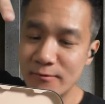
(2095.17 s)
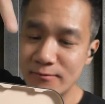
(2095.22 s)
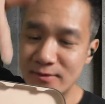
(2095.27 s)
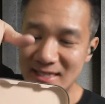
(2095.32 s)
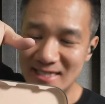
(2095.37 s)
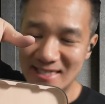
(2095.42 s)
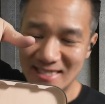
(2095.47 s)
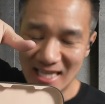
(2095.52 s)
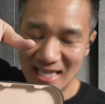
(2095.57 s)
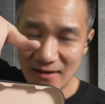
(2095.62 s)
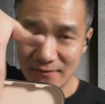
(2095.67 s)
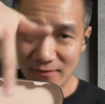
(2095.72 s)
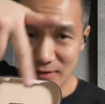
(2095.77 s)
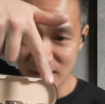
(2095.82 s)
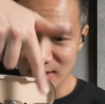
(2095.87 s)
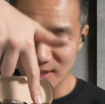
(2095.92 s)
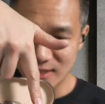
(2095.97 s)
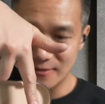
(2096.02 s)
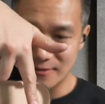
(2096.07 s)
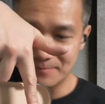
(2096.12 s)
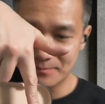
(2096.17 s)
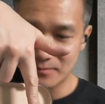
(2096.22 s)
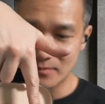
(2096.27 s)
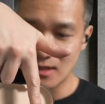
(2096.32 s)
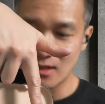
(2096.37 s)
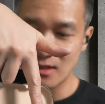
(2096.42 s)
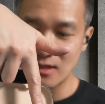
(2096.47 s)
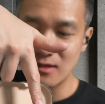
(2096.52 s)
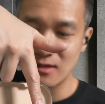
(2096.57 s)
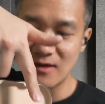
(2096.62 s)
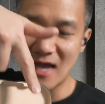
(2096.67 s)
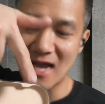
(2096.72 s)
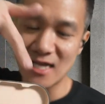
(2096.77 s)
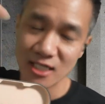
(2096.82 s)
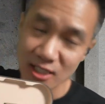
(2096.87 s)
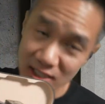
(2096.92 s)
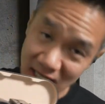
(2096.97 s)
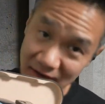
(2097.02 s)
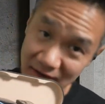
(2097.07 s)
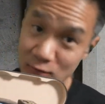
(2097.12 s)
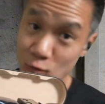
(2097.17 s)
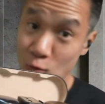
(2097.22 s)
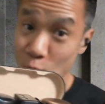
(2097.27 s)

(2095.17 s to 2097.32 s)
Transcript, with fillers: receivers actually you have